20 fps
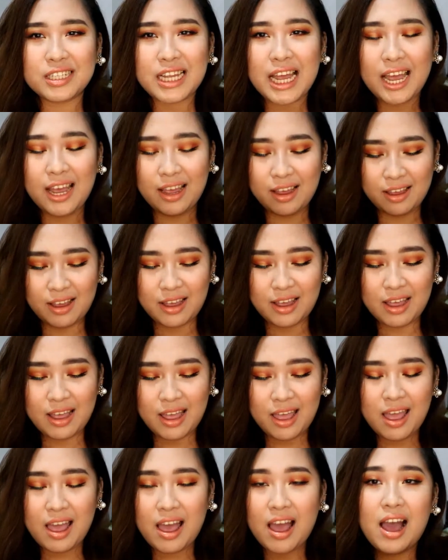
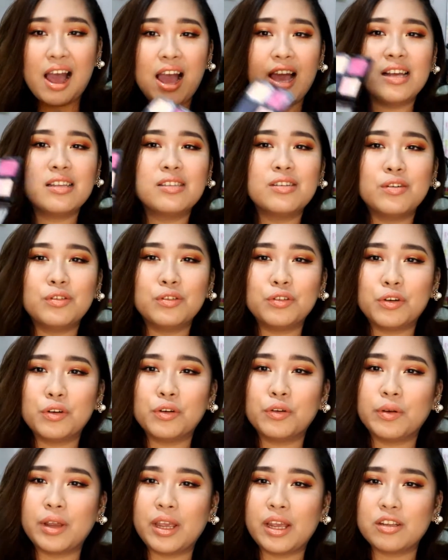I don't
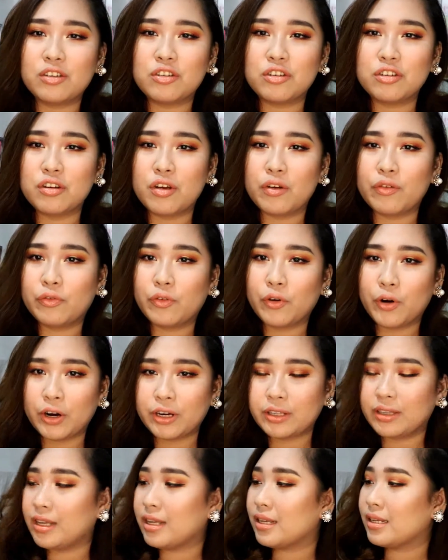reach for
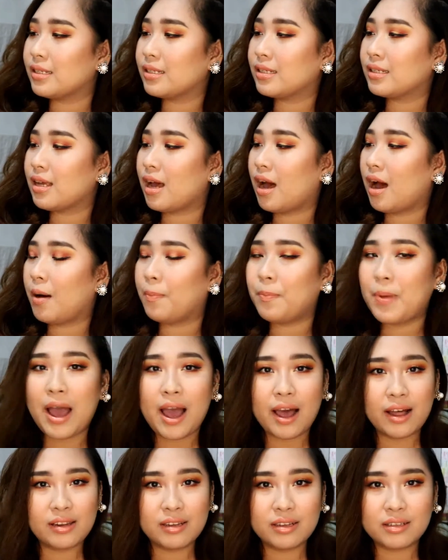this
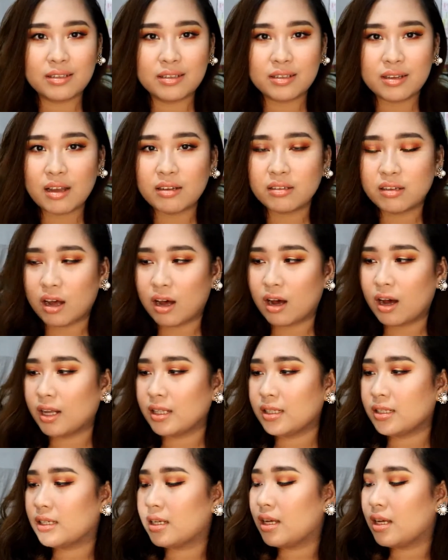palettes a lot.